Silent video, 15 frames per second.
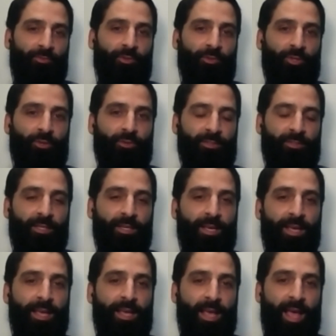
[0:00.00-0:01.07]
security.
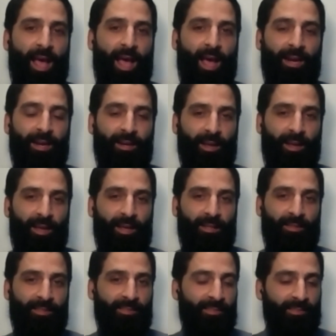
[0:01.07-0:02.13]
And
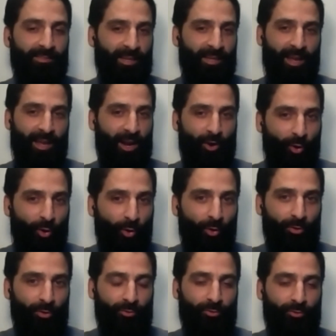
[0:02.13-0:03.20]
this is a
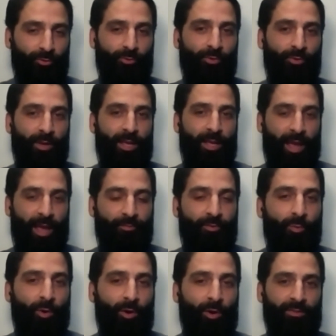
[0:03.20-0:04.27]
call to
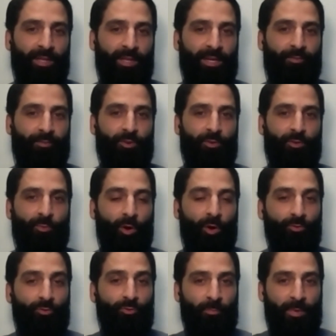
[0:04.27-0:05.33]
everyone that if you
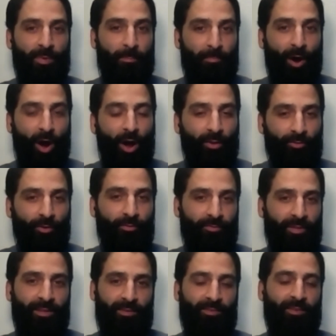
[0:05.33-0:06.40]
want to be part of
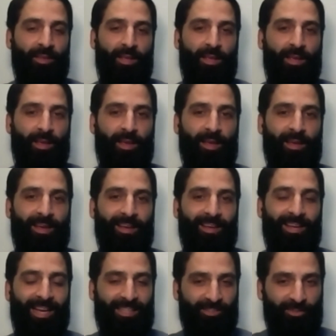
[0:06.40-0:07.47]
this
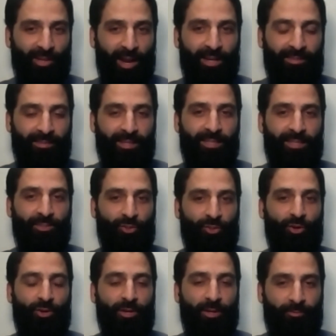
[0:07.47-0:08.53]
exciting
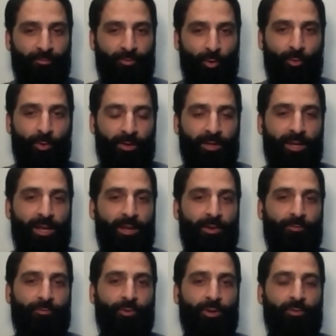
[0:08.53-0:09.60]
journey forward
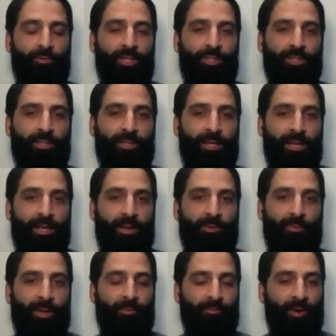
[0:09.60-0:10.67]
for the region,
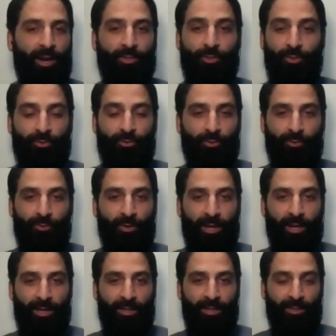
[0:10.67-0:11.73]
we invite you
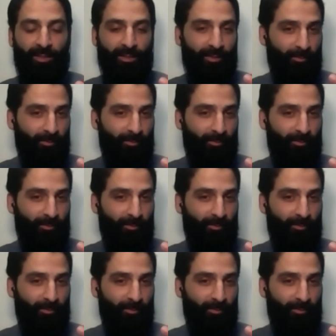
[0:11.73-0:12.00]
to